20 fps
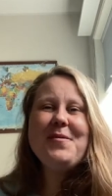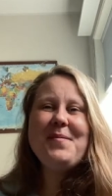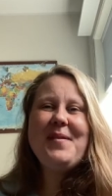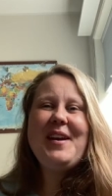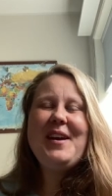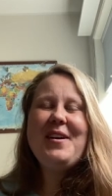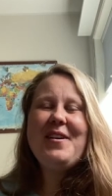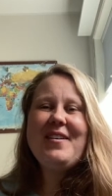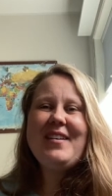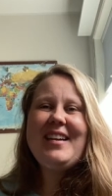
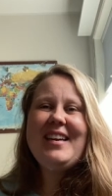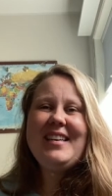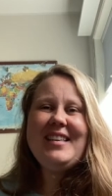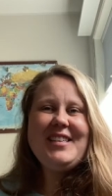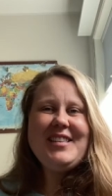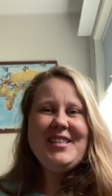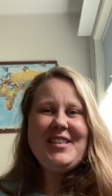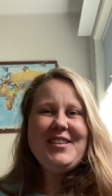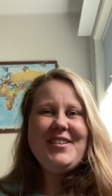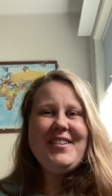me on
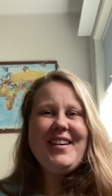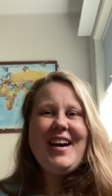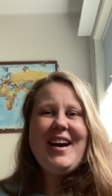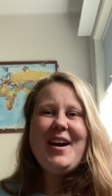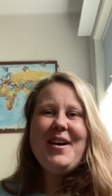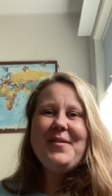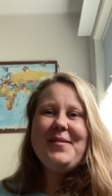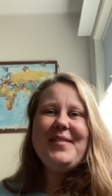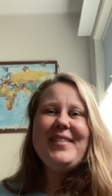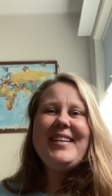
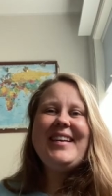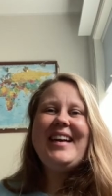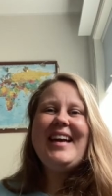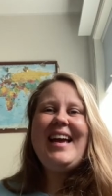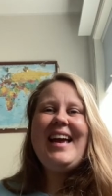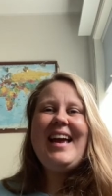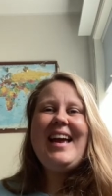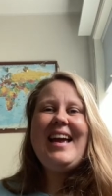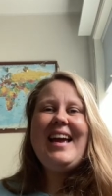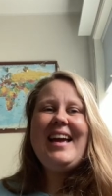Instagram.
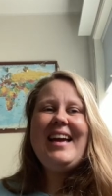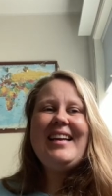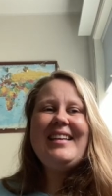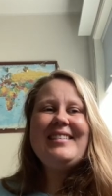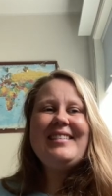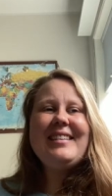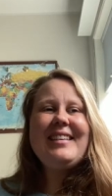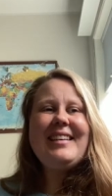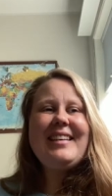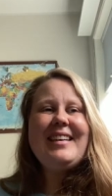
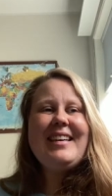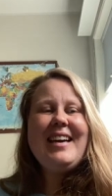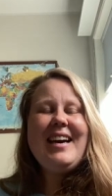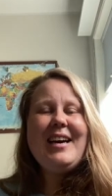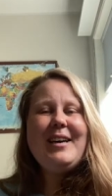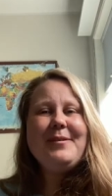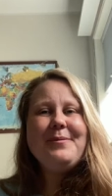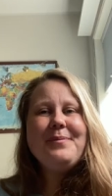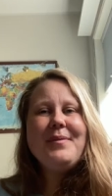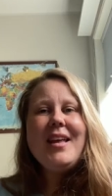And
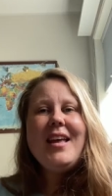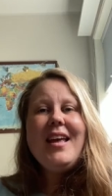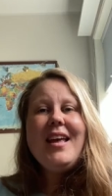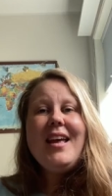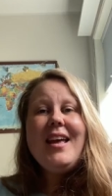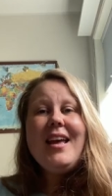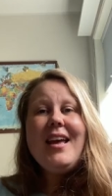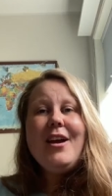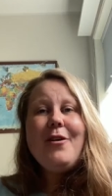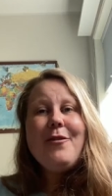yeah,
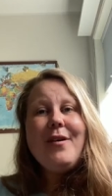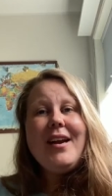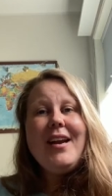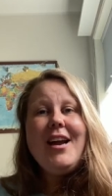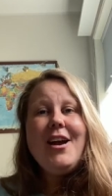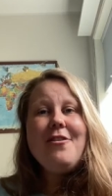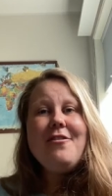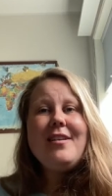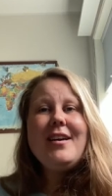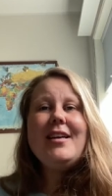when
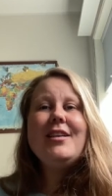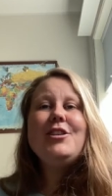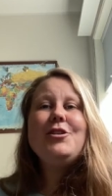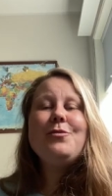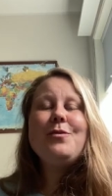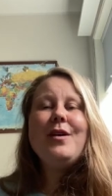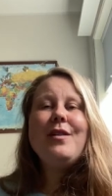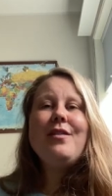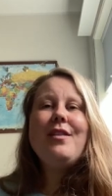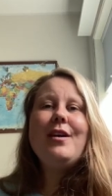I reach
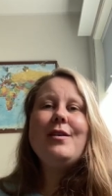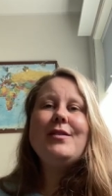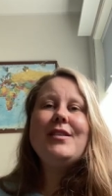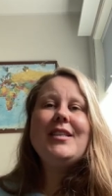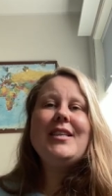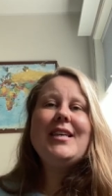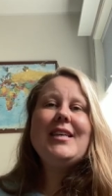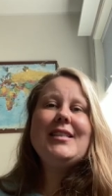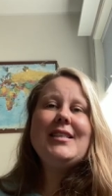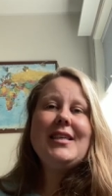
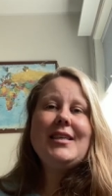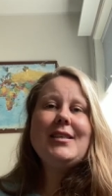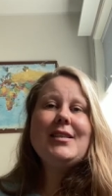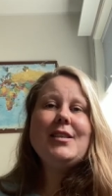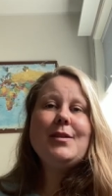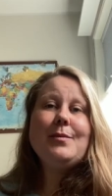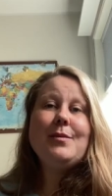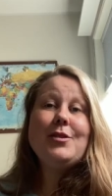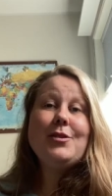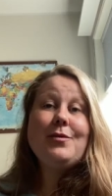1,010
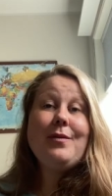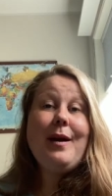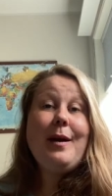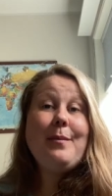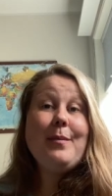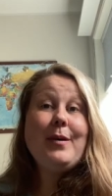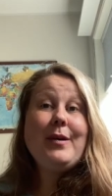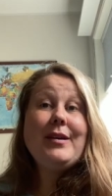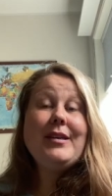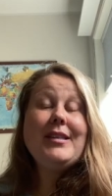
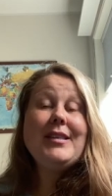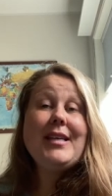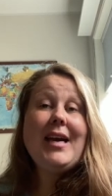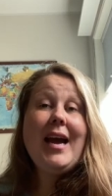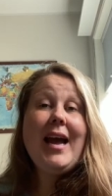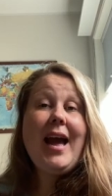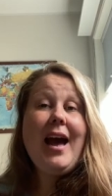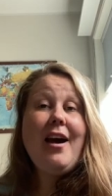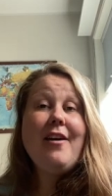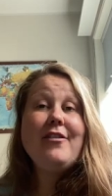subscribers, I
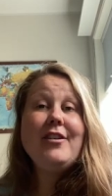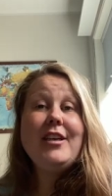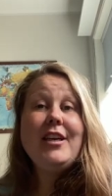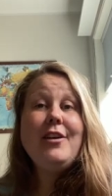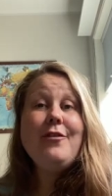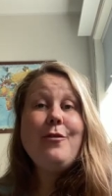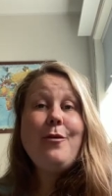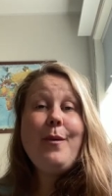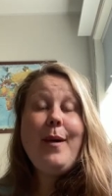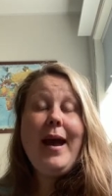have a
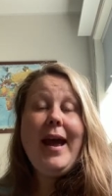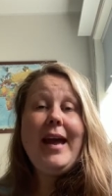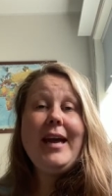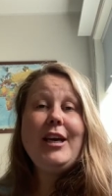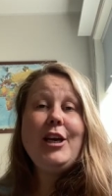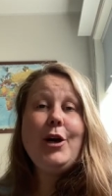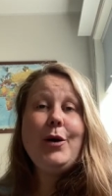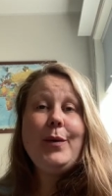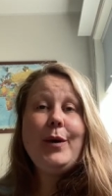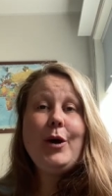giveaway
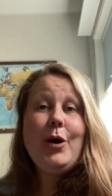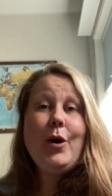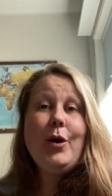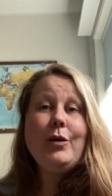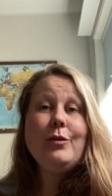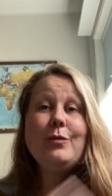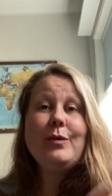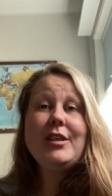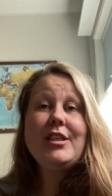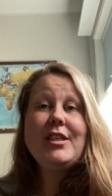going
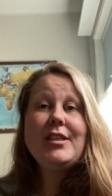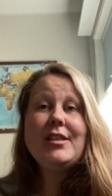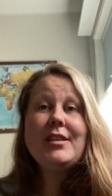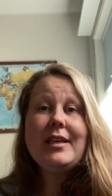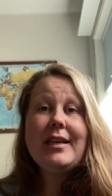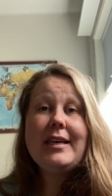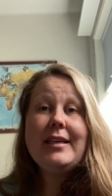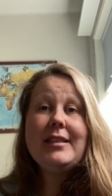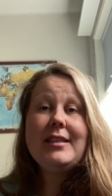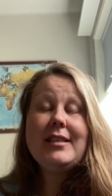on, which is
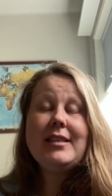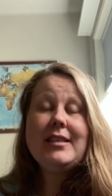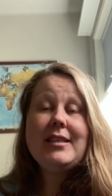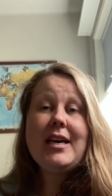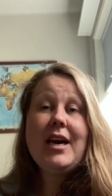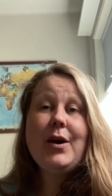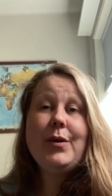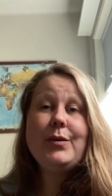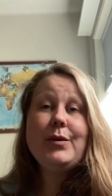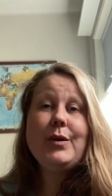linked
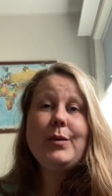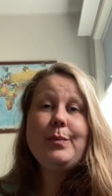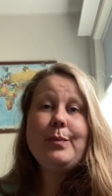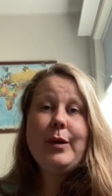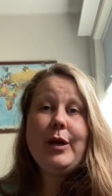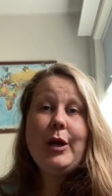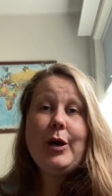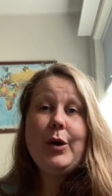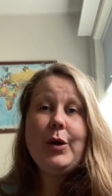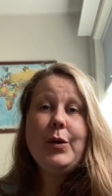down
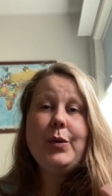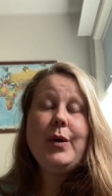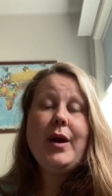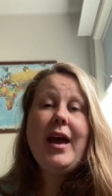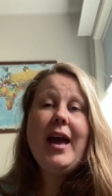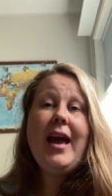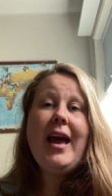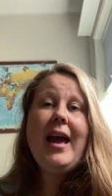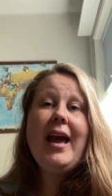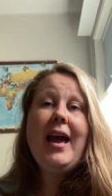below.
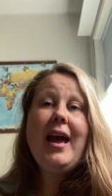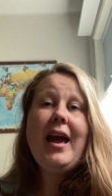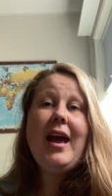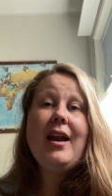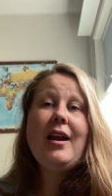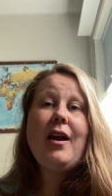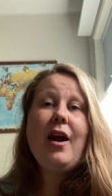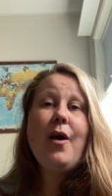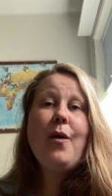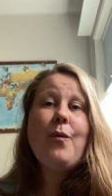
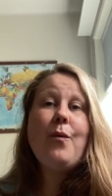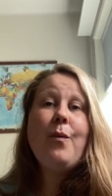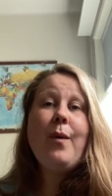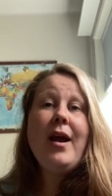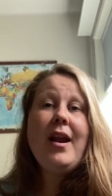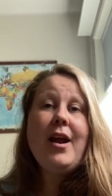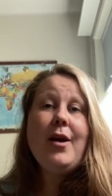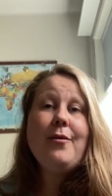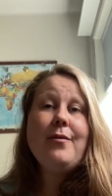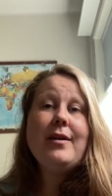And
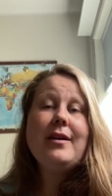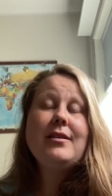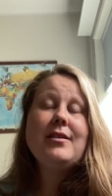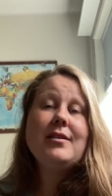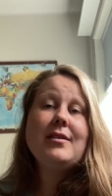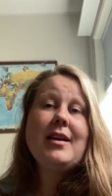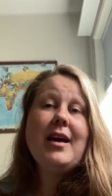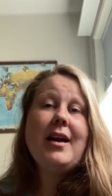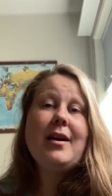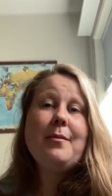when I reach
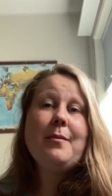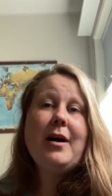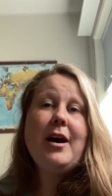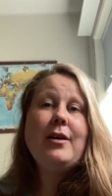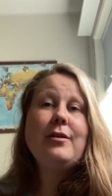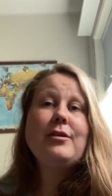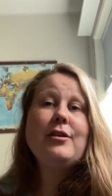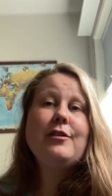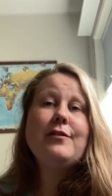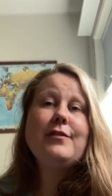that
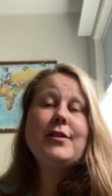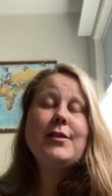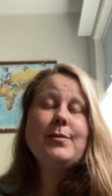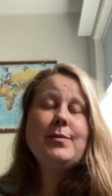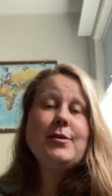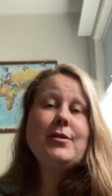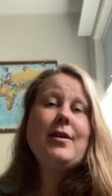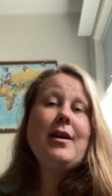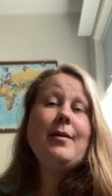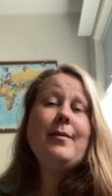amount of
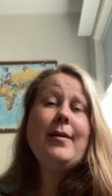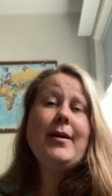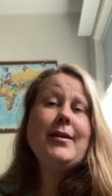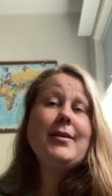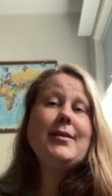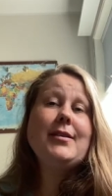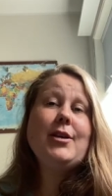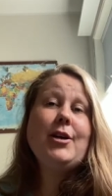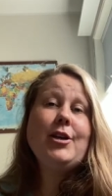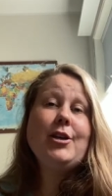
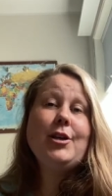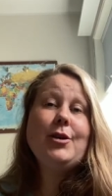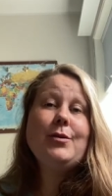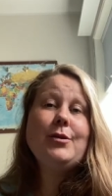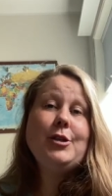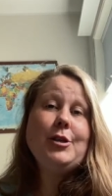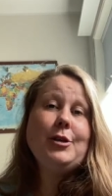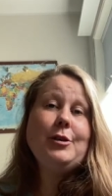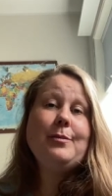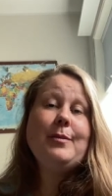subscribers on
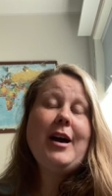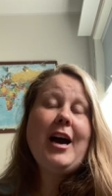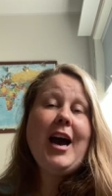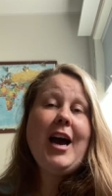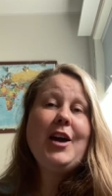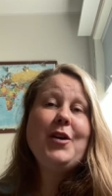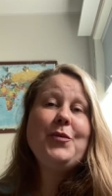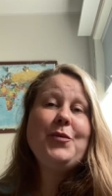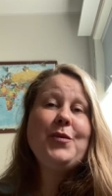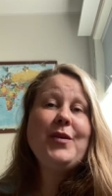YouTube,
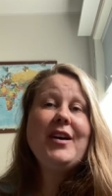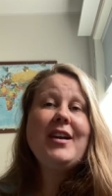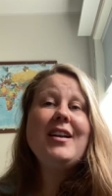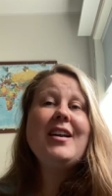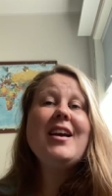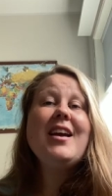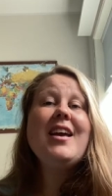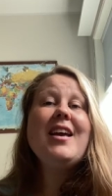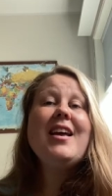I will